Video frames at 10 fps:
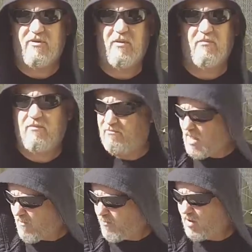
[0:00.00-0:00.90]
from
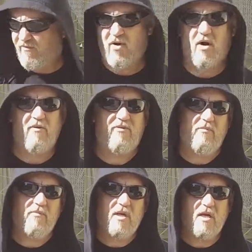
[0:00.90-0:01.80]
Boulevard
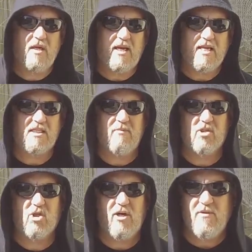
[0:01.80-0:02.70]
from Kansas City,
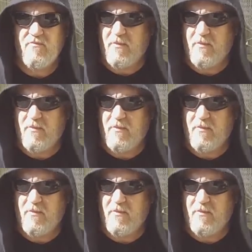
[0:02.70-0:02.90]
Missouri.